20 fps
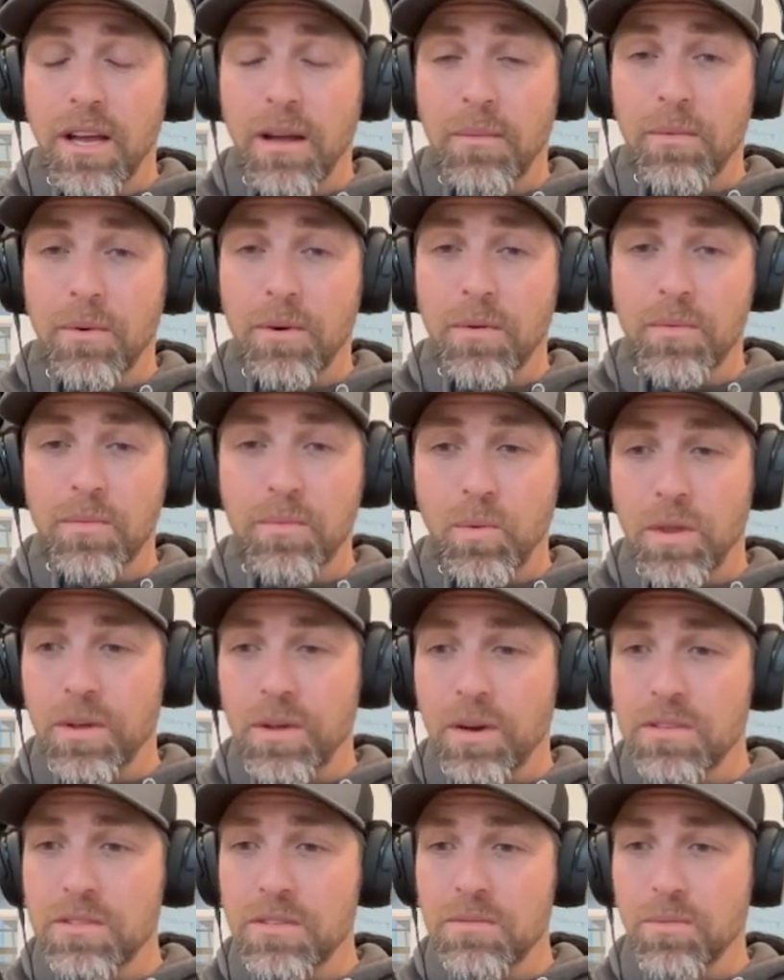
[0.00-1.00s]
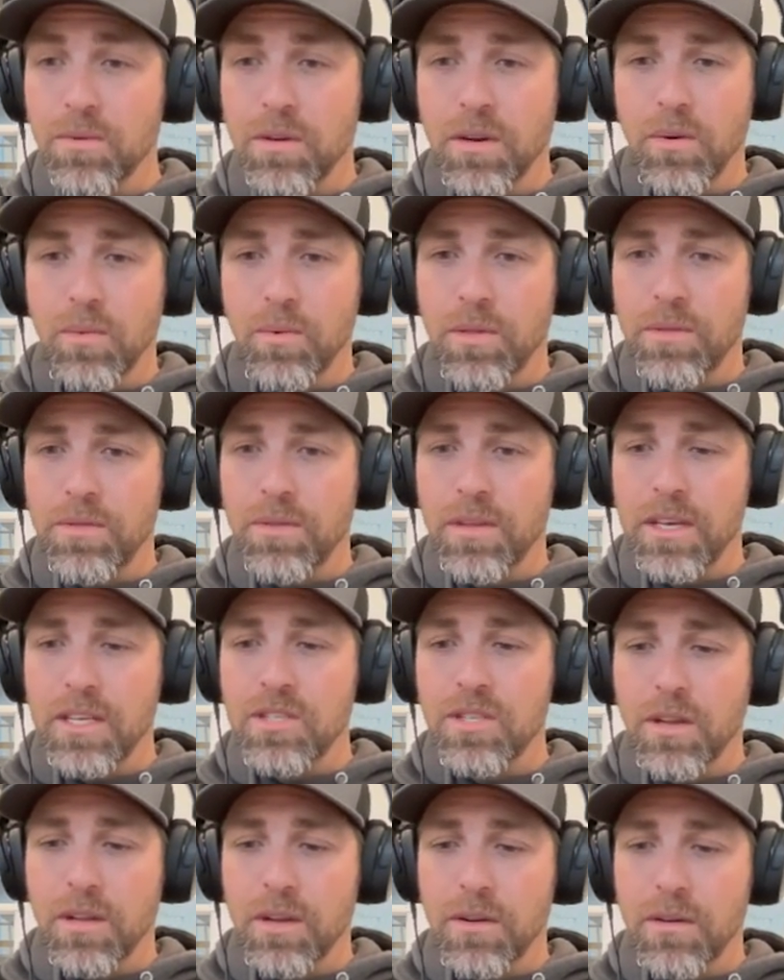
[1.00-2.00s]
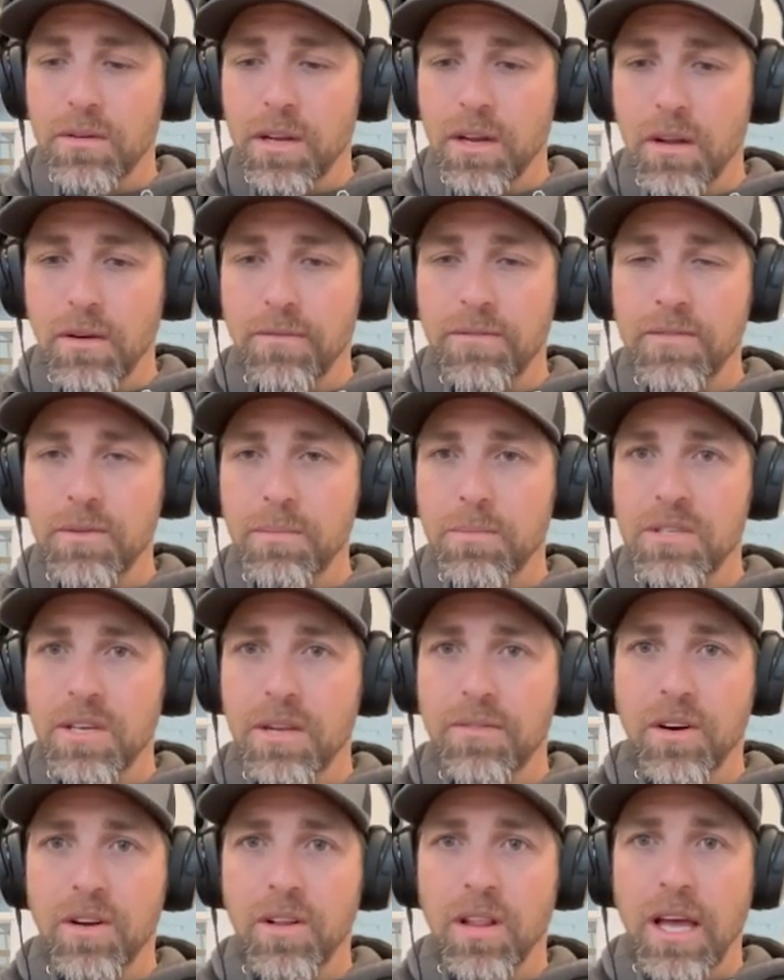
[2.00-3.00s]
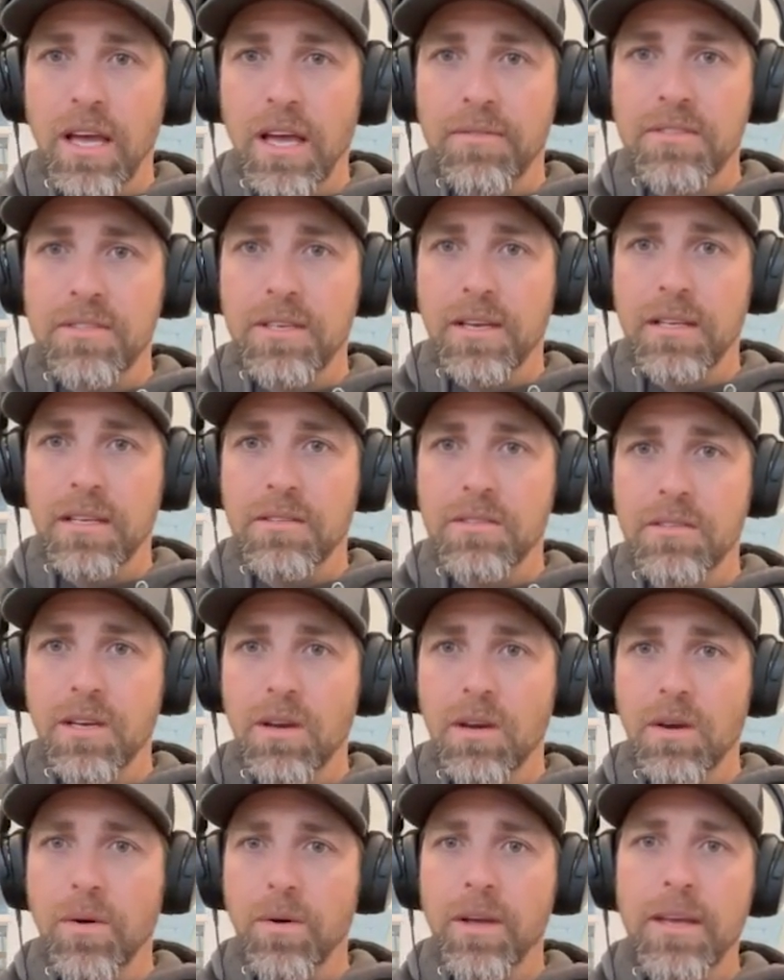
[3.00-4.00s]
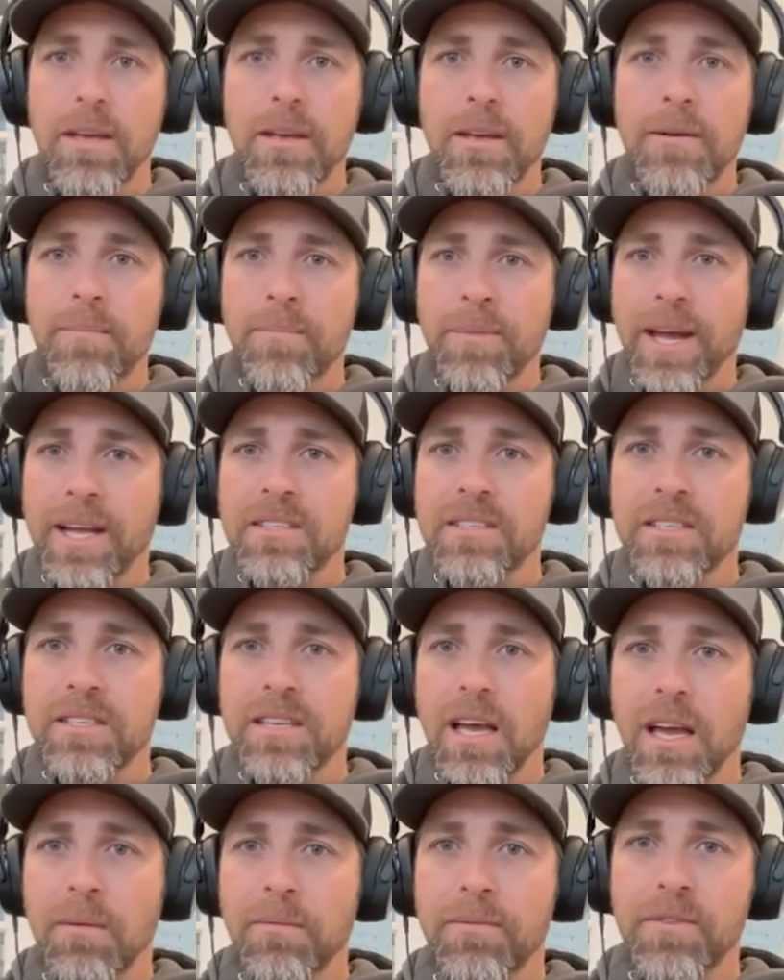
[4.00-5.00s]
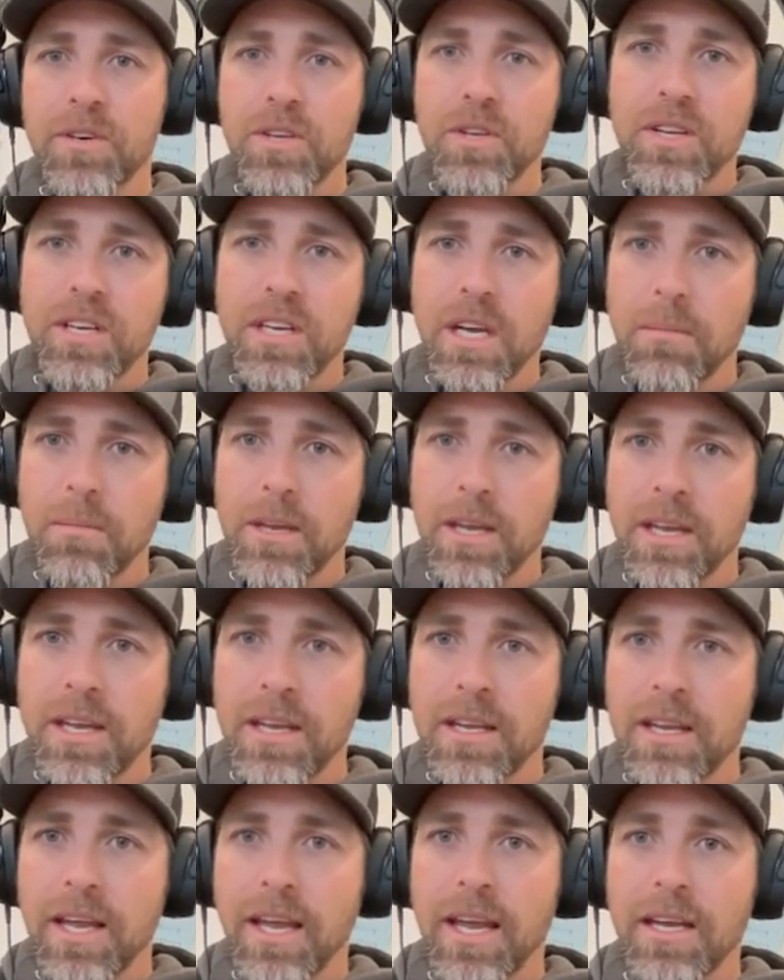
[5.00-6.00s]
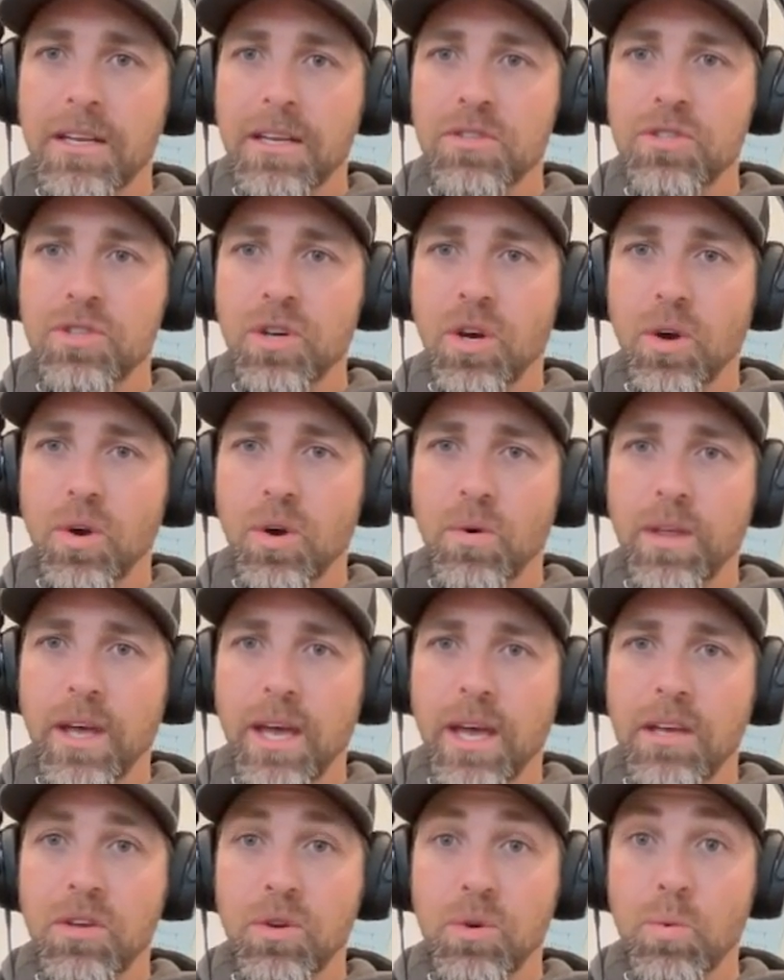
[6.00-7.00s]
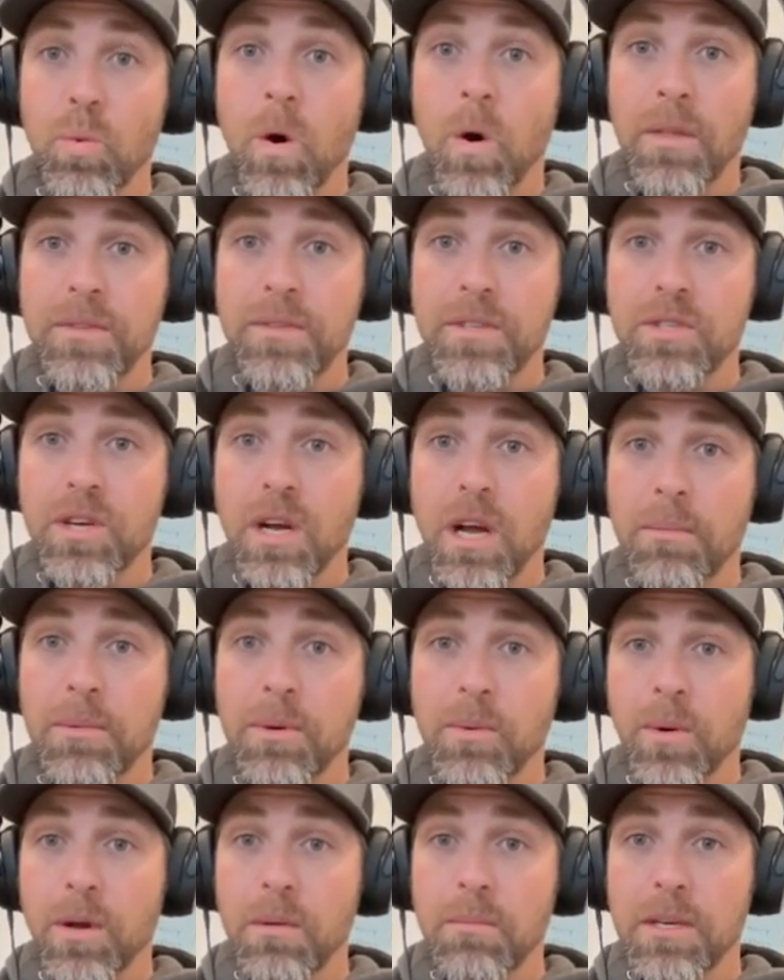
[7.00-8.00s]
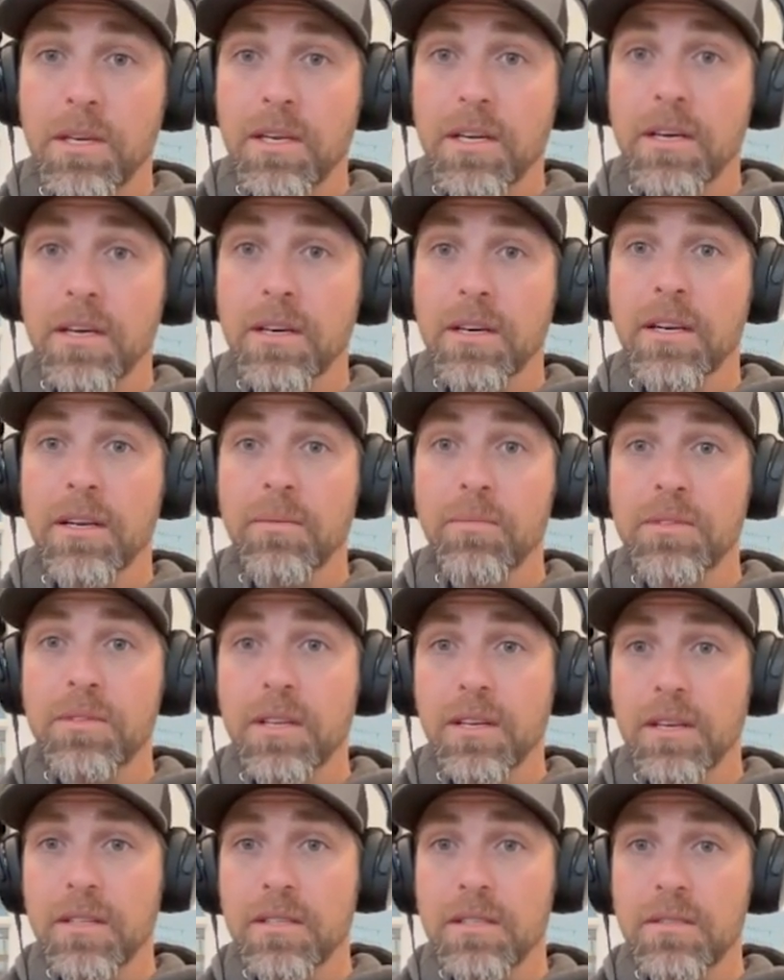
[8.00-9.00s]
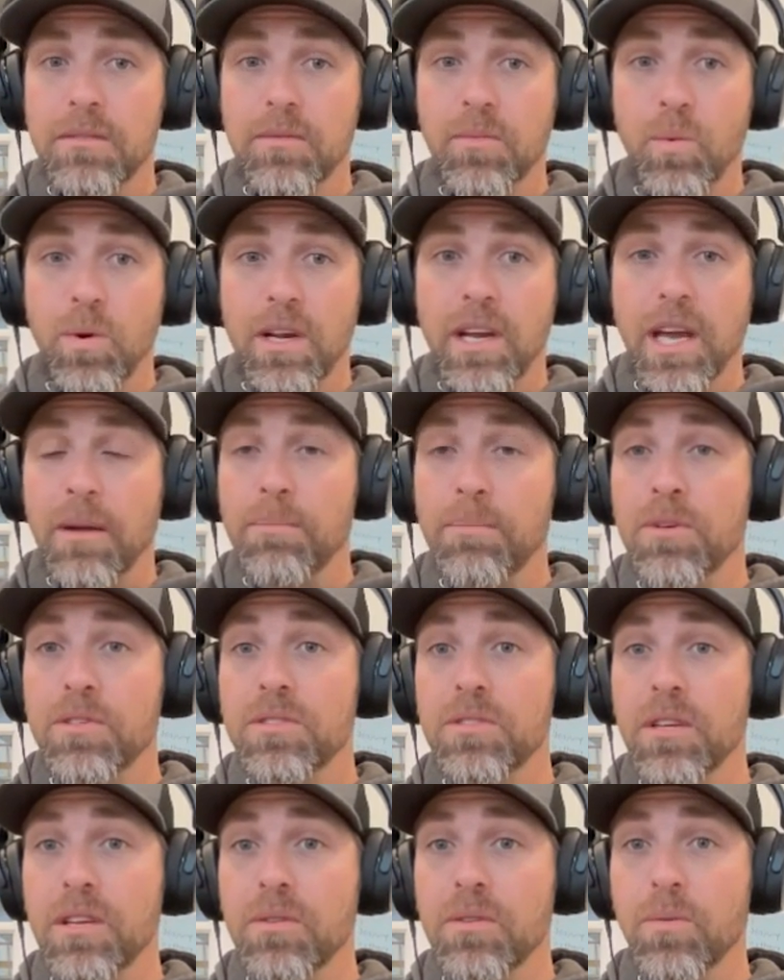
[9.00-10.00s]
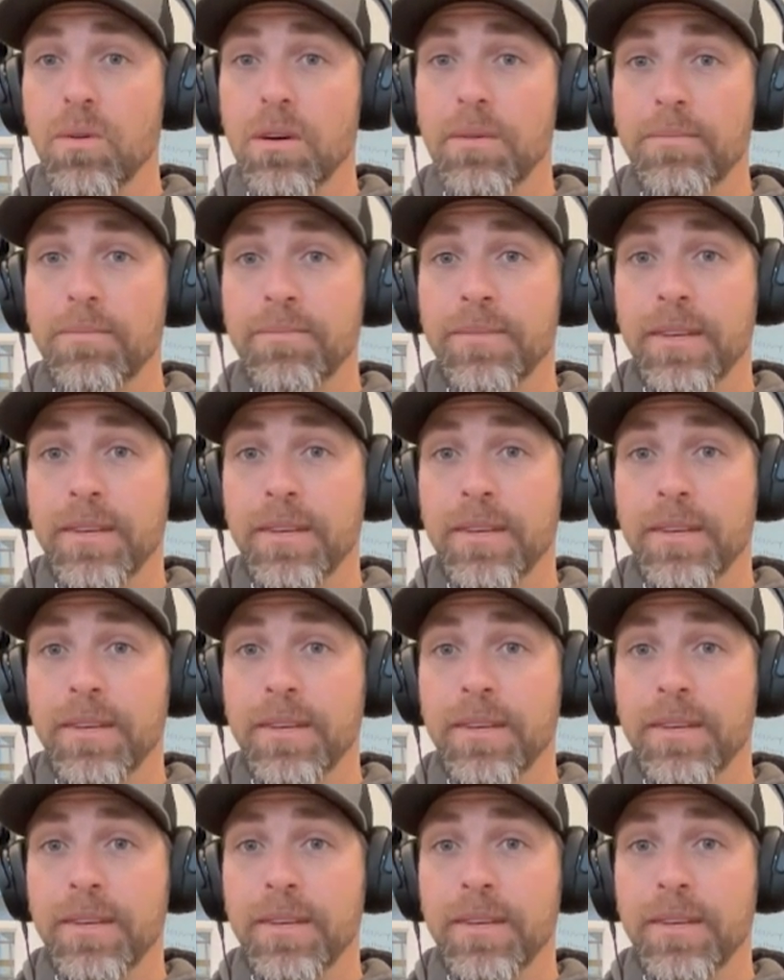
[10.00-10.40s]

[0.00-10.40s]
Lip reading: We're with each other, 50% of our lives. And so that's a time for you to come in and show that you want this job, you want to be here, and what kind of person that you are.